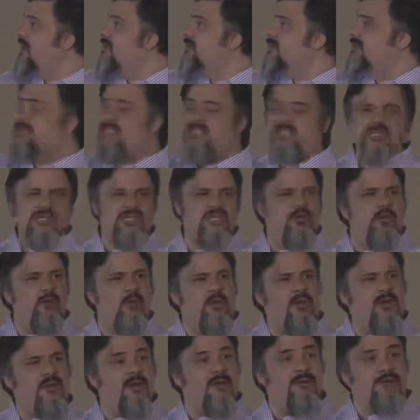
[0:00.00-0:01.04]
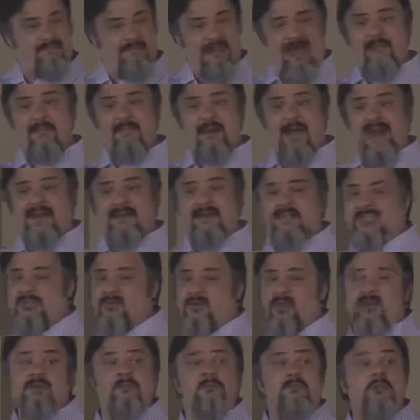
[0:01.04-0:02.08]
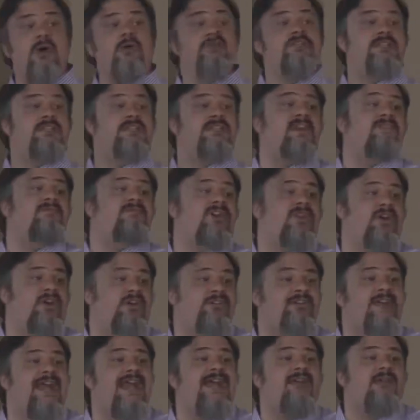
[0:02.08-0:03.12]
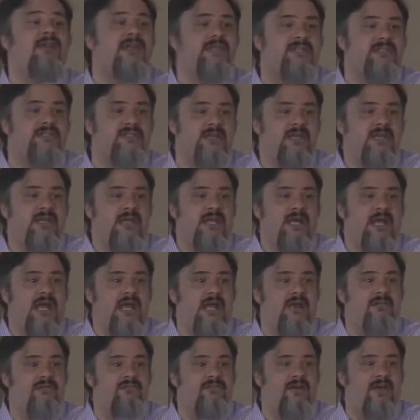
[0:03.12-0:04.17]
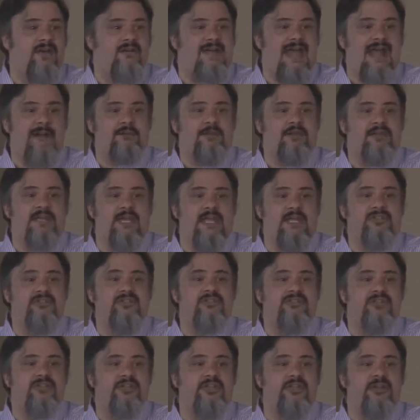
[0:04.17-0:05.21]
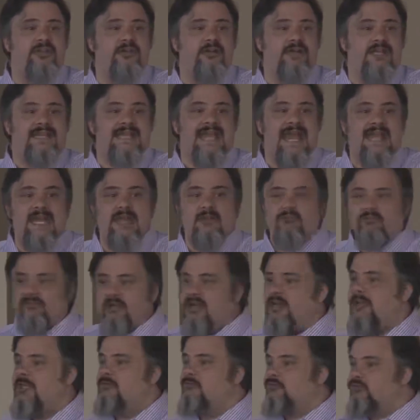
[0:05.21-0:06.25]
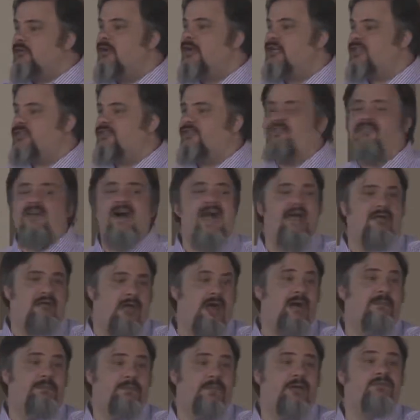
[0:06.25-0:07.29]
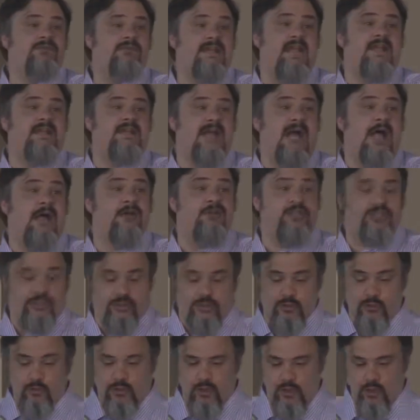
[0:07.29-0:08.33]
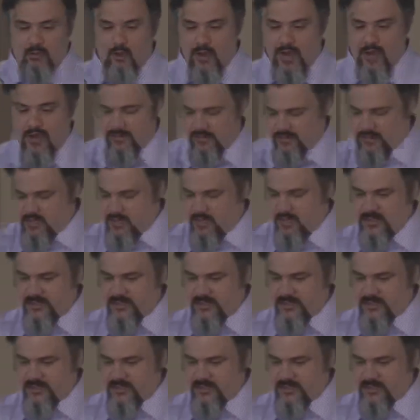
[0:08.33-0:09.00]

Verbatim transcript: So this is, a, in my mind, this is one of the most difficult areas of, of application security, getting really rich file upload technology to work well.